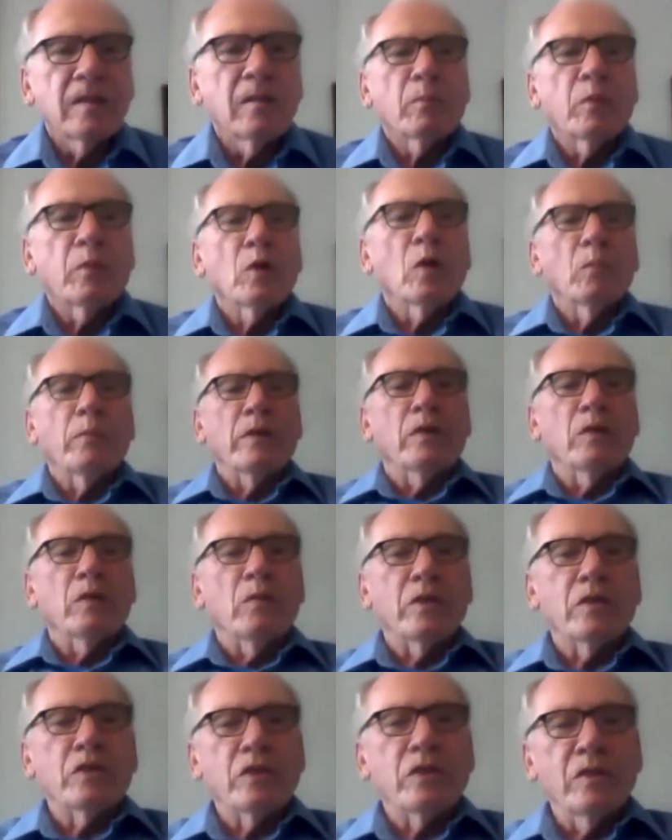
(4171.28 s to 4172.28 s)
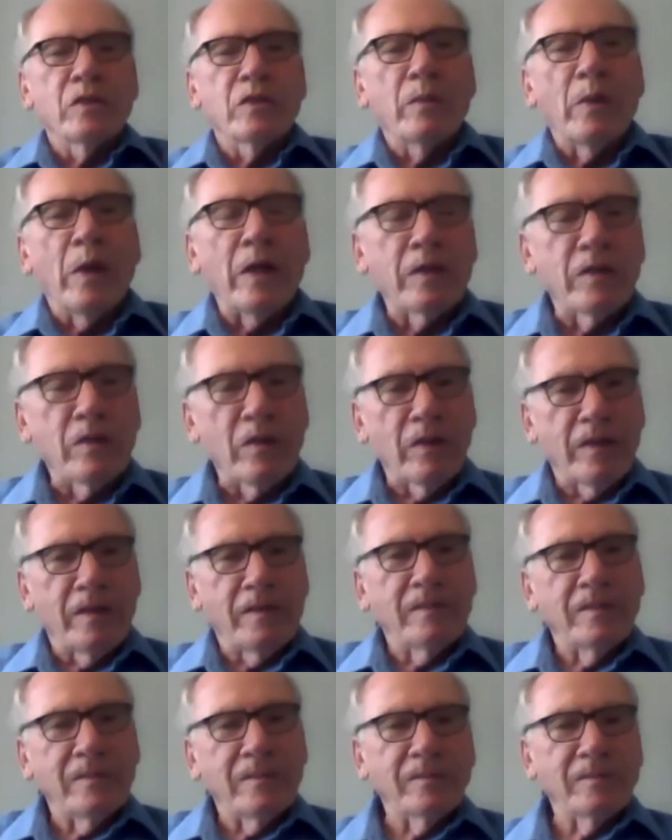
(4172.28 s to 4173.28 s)
appropriate question to end
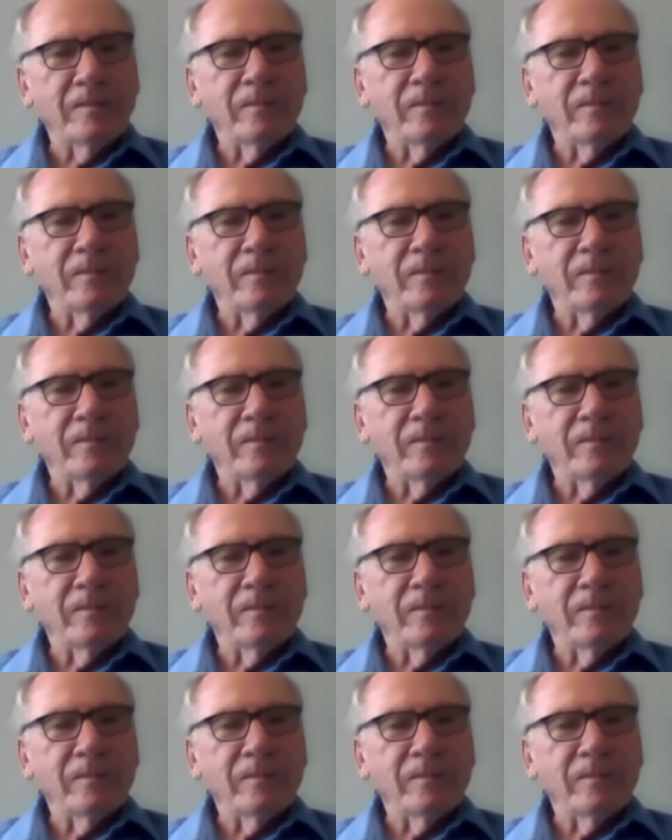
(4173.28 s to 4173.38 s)
on.